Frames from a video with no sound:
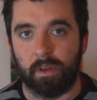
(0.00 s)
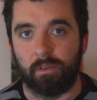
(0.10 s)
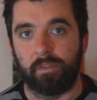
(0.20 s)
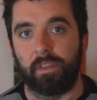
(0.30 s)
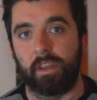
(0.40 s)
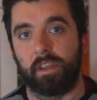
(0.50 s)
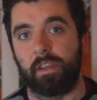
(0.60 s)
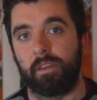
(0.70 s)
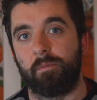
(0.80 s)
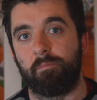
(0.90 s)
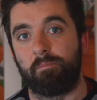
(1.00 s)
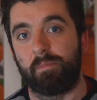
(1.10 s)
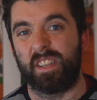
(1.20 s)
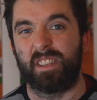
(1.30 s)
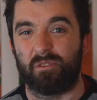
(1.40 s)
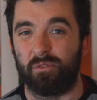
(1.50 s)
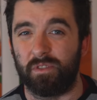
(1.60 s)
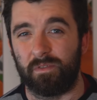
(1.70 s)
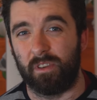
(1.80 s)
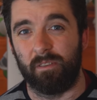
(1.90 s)
of the basic
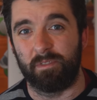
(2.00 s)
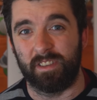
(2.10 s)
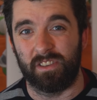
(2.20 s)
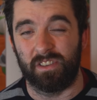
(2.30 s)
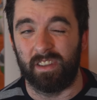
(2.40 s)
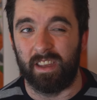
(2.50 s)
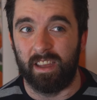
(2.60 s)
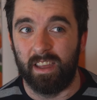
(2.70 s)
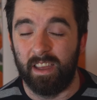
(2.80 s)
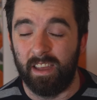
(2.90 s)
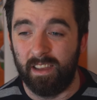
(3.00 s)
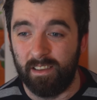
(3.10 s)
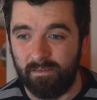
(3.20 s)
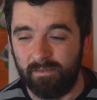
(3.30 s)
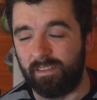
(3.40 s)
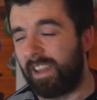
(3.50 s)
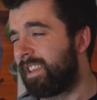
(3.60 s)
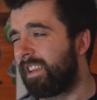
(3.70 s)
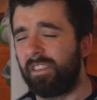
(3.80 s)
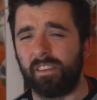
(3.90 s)
rules of composition that, when I
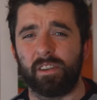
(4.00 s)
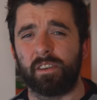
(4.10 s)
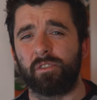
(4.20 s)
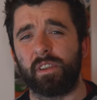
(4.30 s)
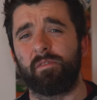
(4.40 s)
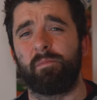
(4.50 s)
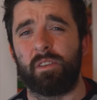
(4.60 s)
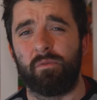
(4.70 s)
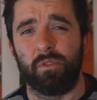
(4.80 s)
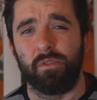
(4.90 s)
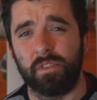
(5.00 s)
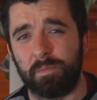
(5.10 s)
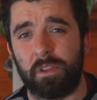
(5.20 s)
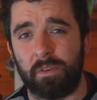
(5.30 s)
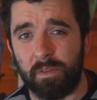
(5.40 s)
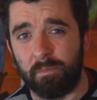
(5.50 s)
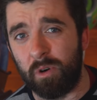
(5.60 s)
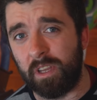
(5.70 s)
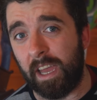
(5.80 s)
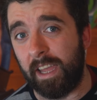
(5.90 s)
say, not, I don't even mean rules, but they're, they're
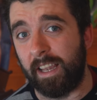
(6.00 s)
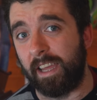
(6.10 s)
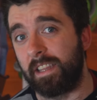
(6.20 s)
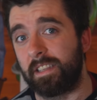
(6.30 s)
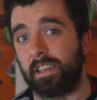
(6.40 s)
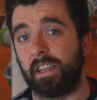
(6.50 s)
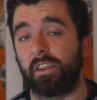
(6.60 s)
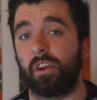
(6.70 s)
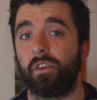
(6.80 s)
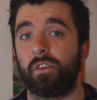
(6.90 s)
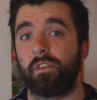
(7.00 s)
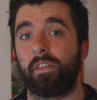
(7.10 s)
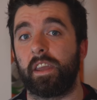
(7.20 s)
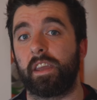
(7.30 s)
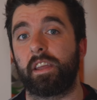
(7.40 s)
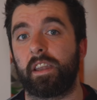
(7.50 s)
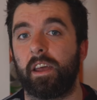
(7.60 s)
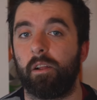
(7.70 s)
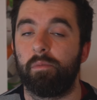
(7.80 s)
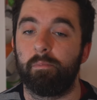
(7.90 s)
more guidelines and, and how they can
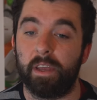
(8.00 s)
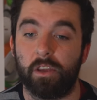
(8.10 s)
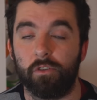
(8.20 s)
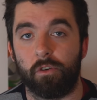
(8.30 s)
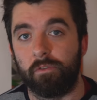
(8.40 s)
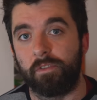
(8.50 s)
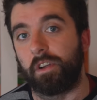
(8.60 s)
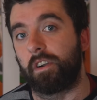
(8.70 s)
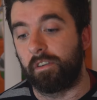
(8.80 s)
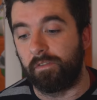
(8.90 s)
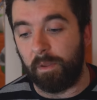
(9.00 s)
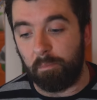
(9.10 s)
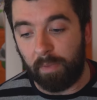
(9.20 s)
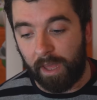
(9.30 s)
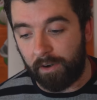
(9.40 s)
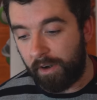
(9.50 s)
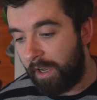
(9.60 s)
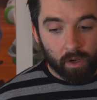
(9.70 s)
help make your photography better.